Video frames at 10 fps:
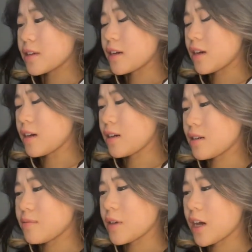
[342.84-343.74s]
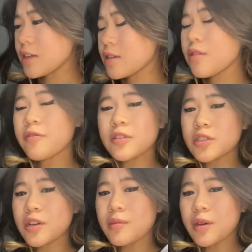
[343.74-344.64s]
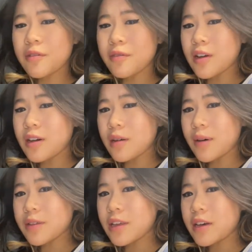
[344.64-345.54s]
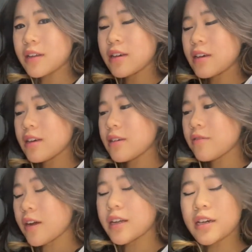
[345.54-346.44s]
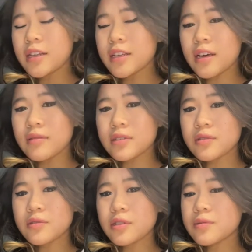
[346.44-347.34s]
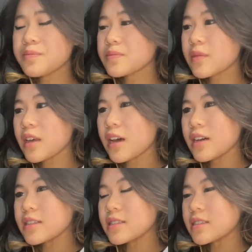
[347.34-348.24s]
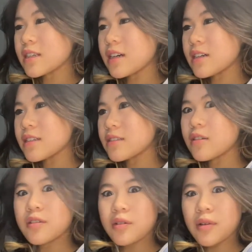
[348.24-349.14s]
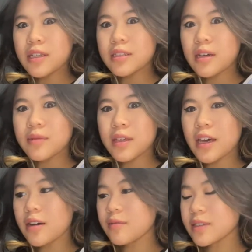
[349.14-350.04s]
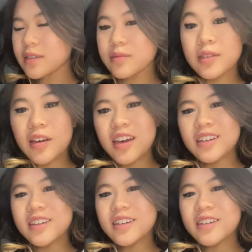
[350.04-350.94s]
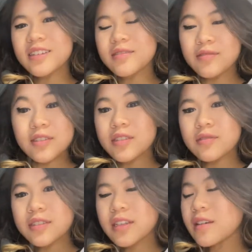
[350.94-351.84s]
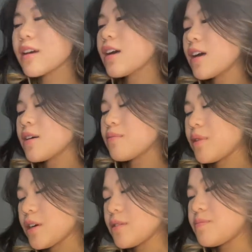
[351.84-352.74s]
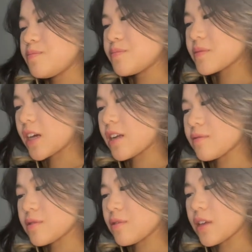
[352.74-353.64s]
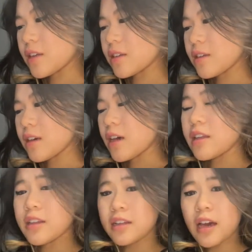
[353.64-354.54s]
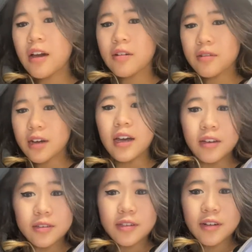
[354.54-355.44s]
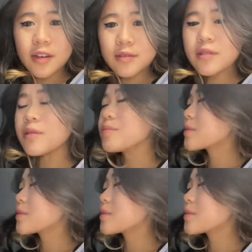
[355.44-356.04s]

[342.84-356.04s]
I know for sure I made a vlog about that Friday I didn't have school. I just don't know when it's coming out because I'm still editing it. So we'll see. But I didn't have school then. And then now I also don't have school.